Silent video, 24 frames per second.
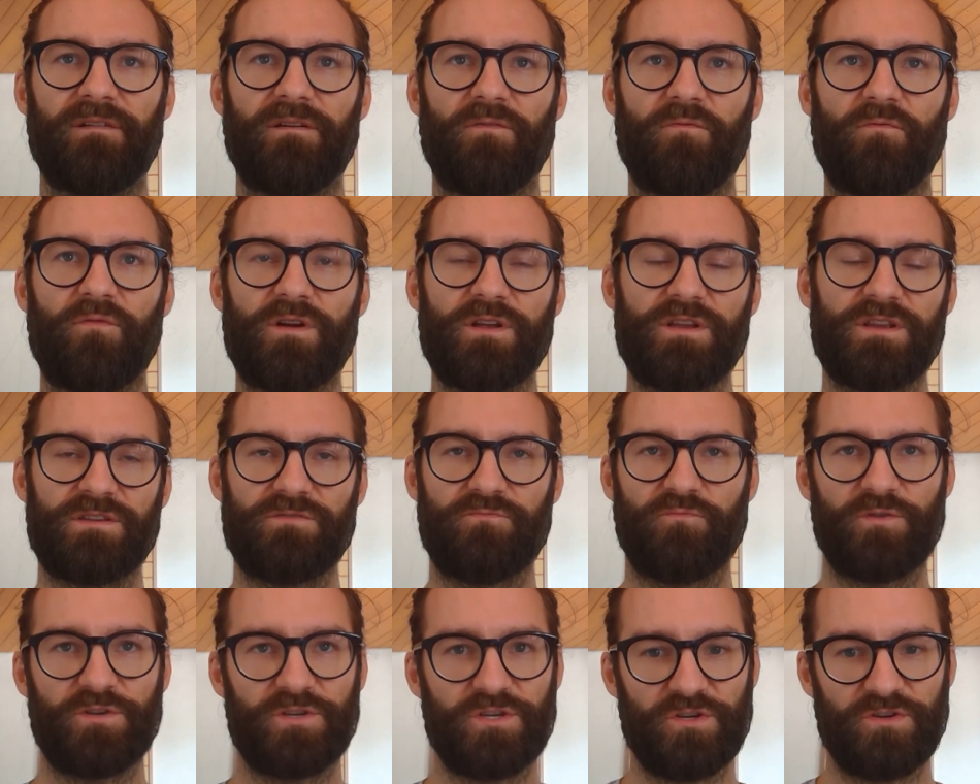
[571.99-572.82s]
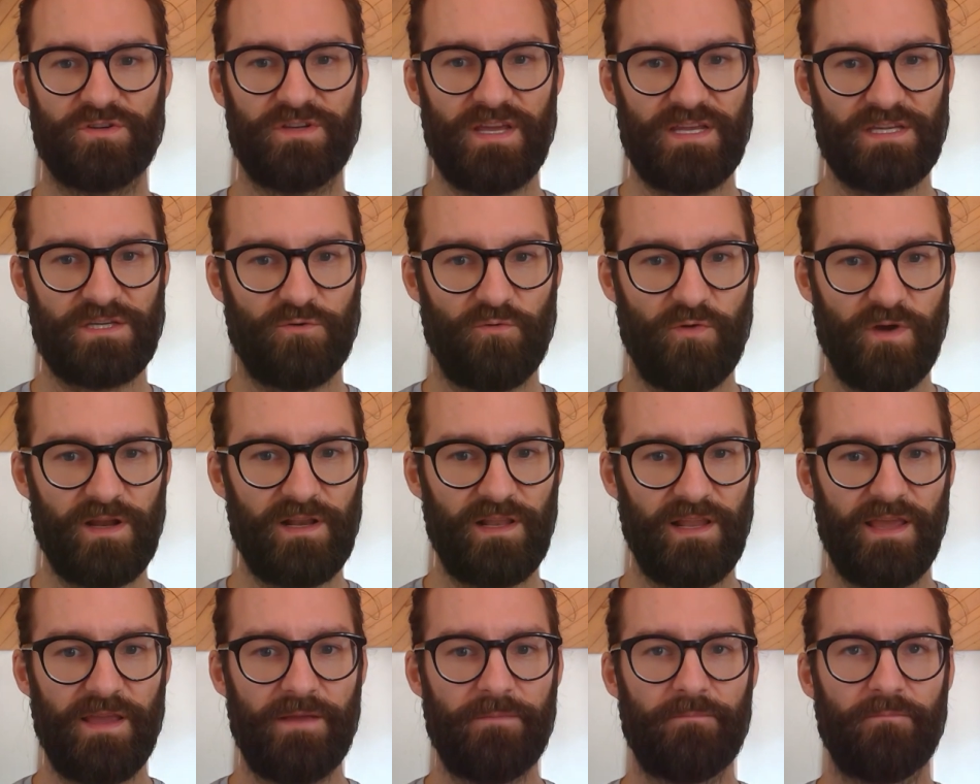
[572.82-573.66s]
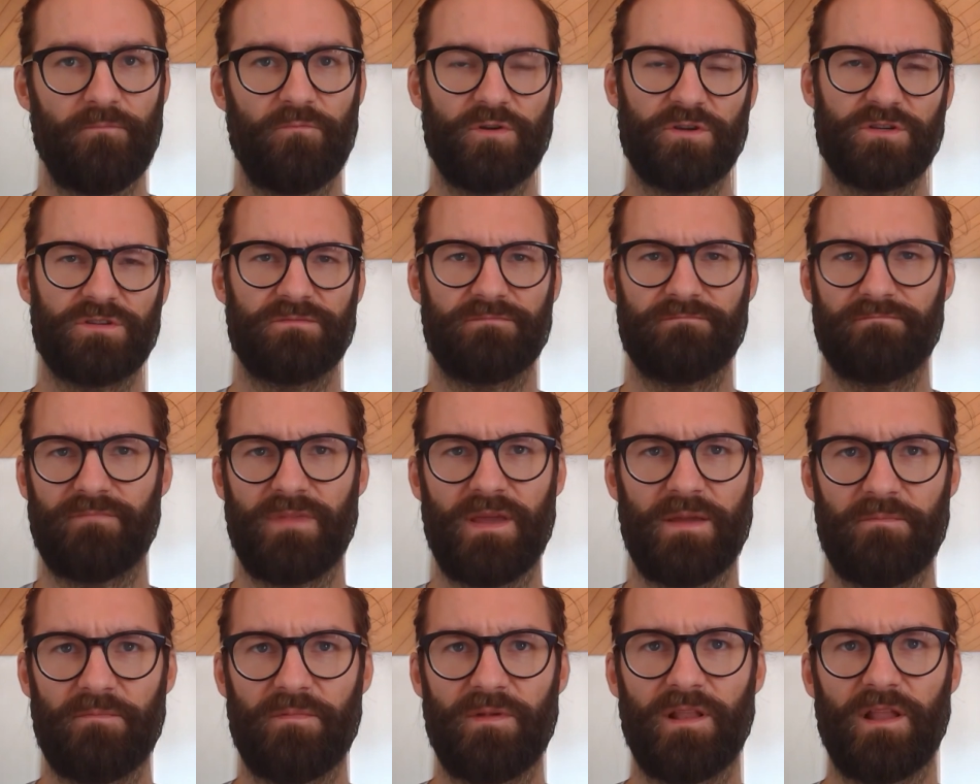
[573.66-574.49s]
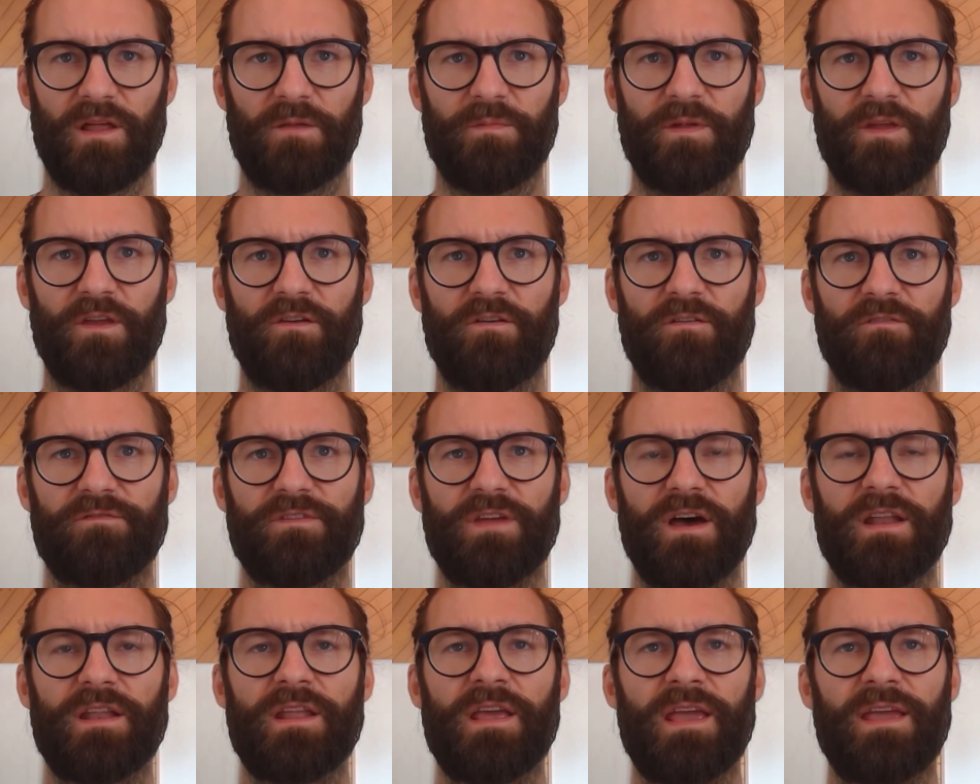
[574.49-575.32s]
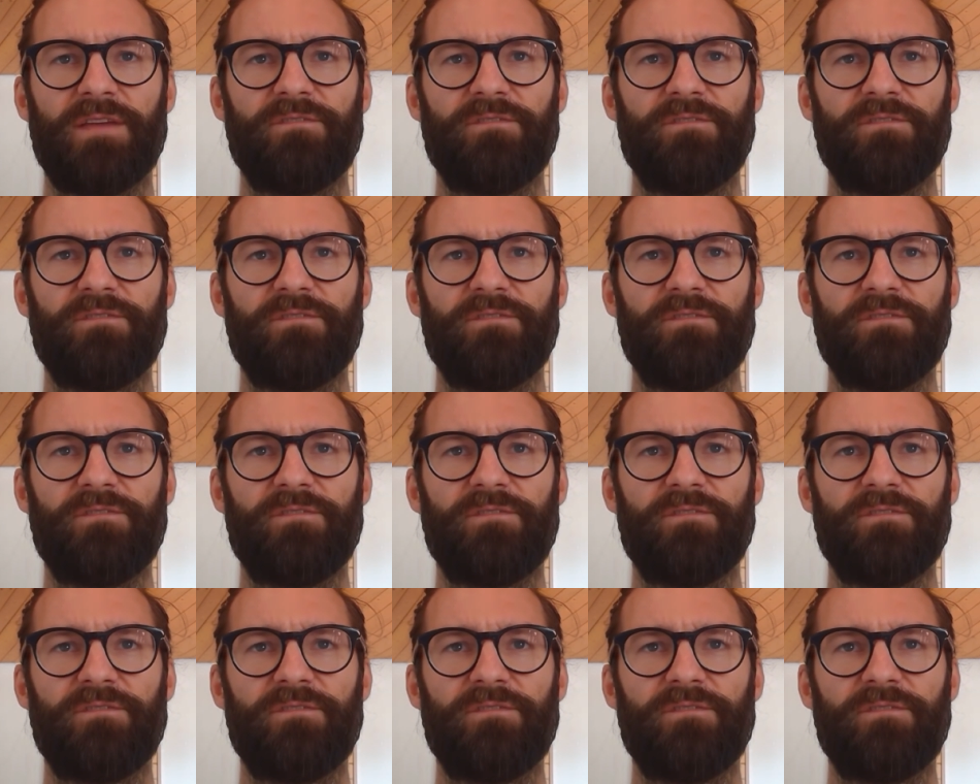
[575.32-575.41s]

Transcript: which you can test quickly, which maybe a lot of you have done,